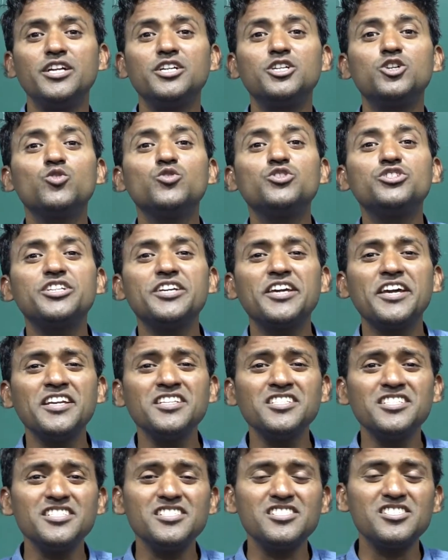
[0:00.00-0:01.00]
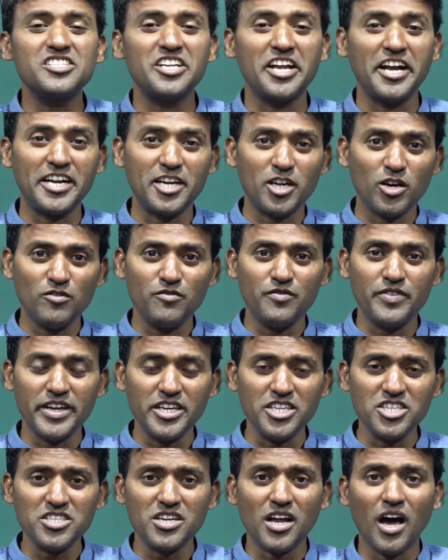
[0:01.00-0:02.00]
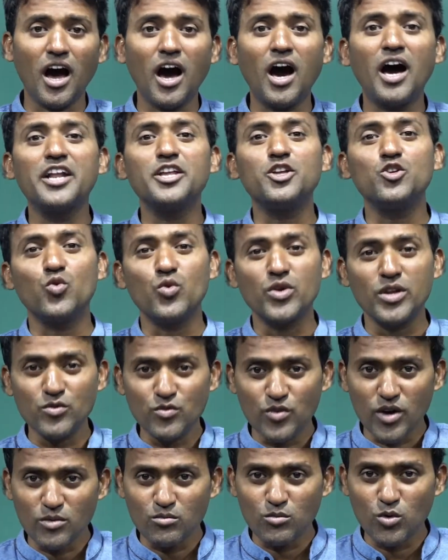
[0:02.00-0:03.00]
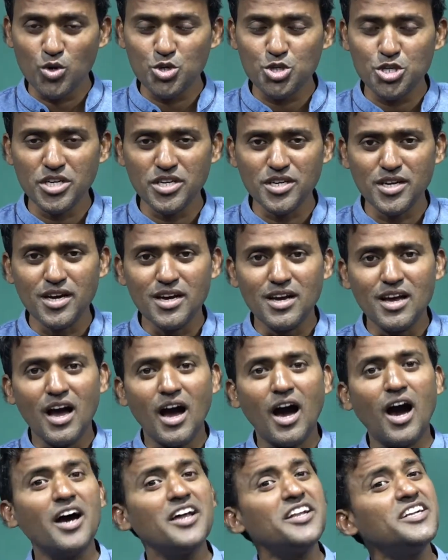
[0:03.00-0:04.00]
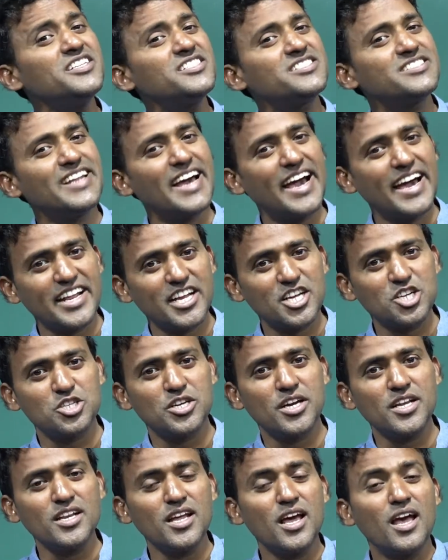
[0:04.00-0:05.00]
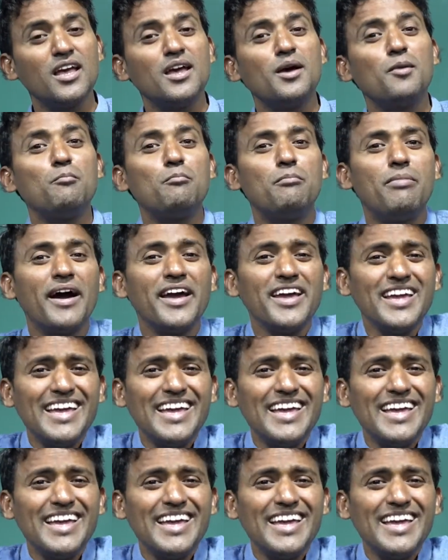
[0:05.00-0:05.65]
to change its state of rest or uniform motion or its direction by